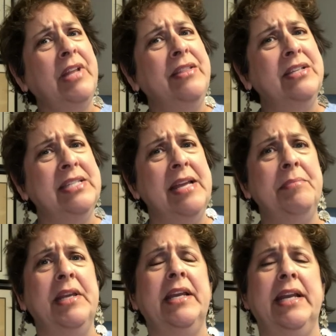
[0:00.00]
The same
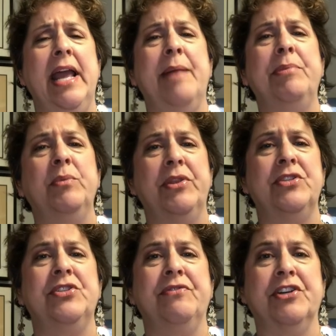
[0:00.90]
thing can happen with a
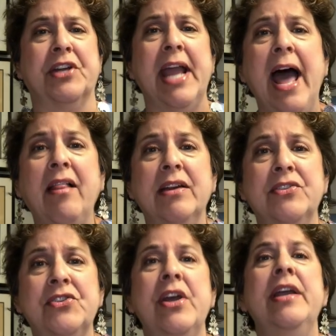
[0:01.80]
severe
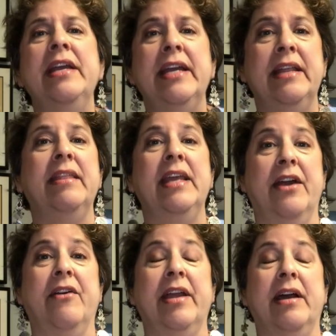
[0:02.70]
callus in the
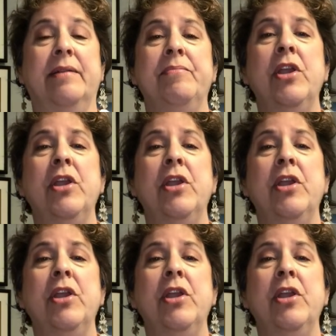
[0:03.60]
area.